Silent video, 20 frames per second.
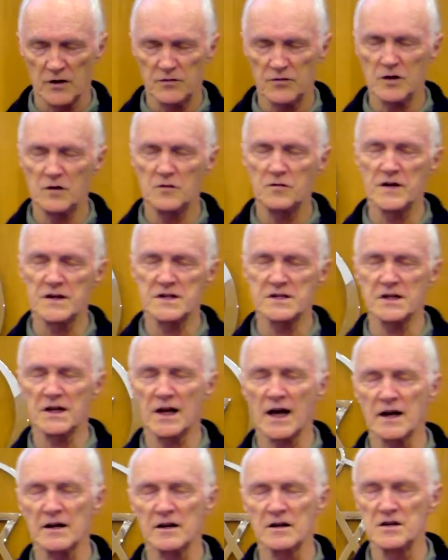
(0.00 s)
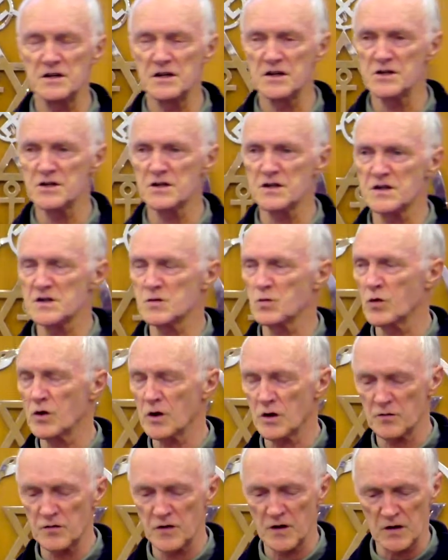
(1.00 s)
if you investigate indigenous
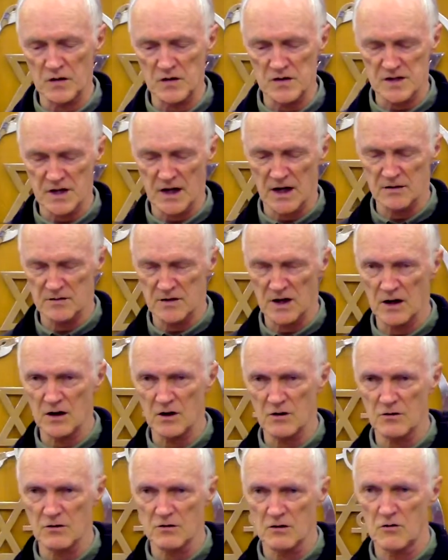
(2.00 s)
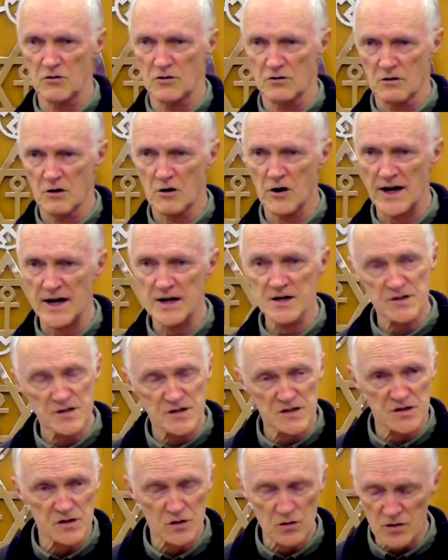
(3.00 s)
worldviews and, and,
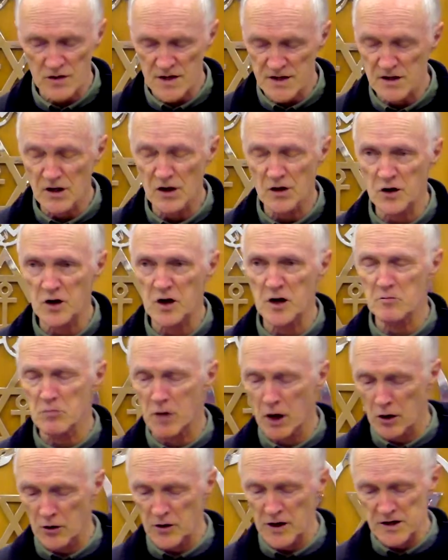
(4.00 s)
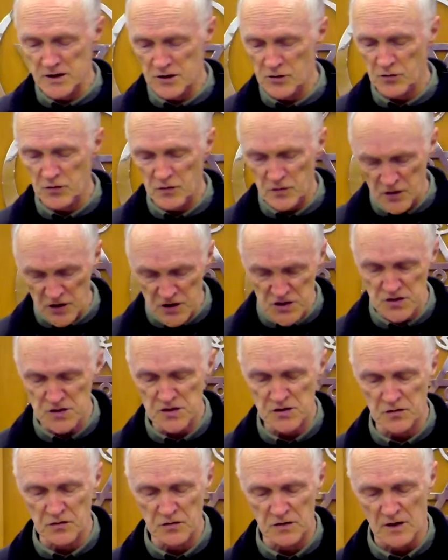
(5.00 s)
creation stories, including Maori and different
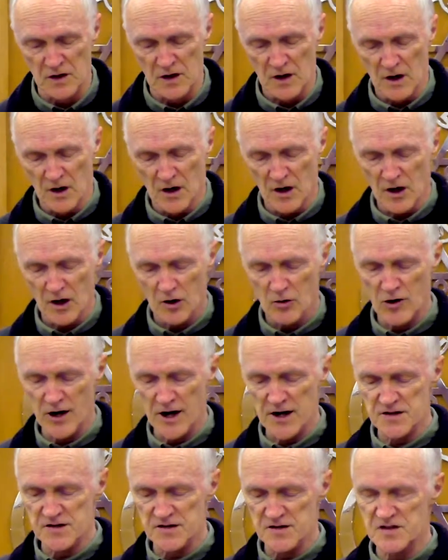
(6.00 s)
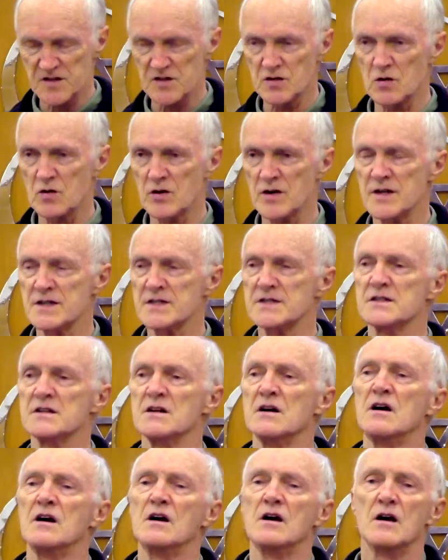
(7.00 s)
versions of creation stories,
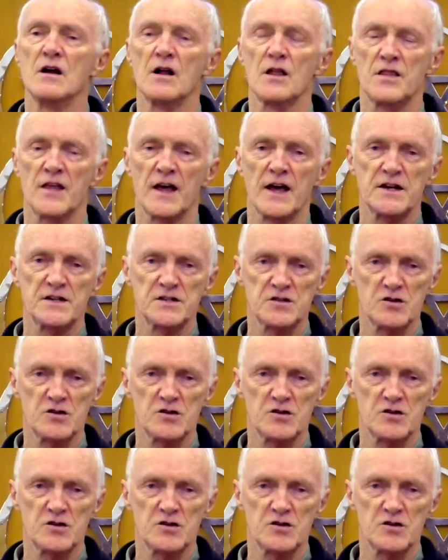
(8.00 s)
they